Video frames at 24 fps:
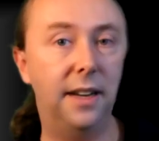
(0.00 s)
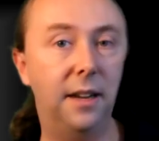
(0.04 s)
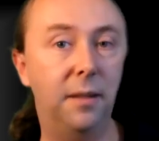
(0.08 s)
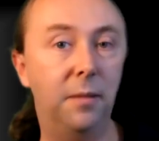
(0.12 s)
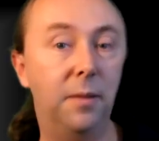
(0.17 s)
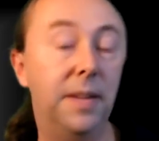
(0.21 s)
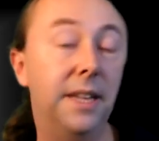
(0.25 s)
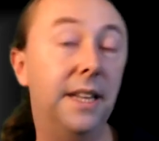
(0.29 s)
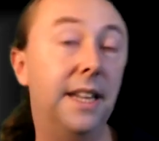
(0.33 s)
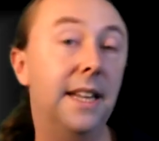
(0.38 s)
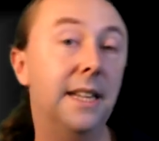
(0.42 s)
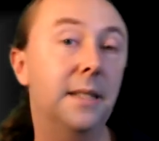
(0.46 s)
Now,
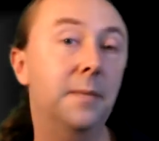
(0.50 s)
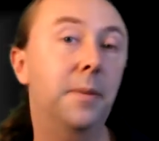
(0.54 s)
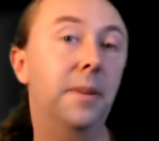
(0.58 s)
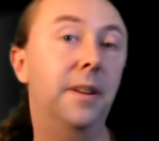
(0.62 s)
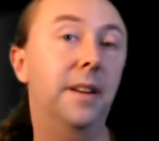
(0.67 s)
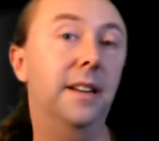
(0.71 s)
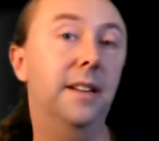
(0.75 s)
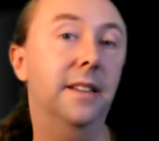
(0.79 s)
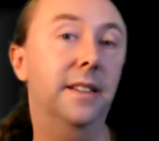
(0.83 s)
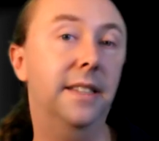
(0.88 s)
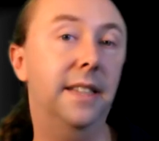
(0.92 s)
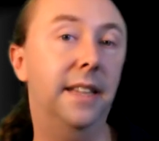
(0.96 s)
one last
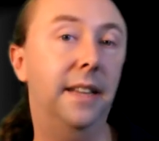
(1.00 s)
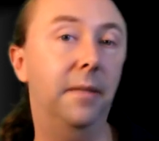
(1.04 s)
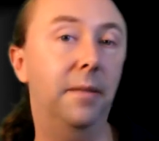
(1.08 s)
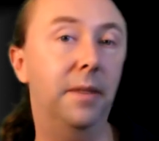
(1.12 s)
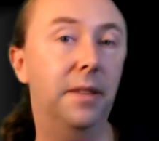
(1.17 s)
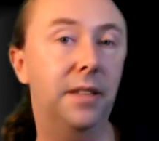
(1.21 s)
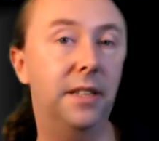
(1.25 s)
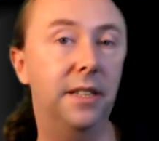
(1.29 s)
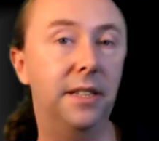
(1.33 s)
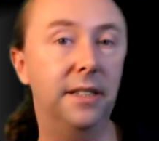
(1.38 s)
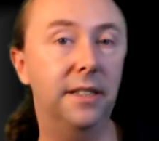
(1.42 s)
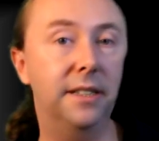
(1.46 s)
point I'll say,
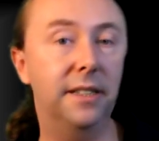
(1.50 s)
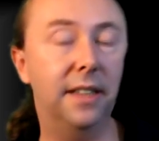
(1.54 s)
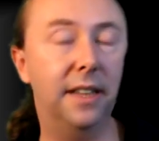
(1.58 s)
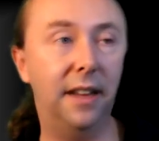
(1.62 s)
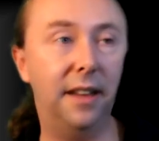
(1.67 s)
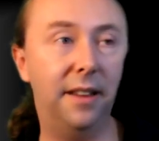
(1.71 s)
which is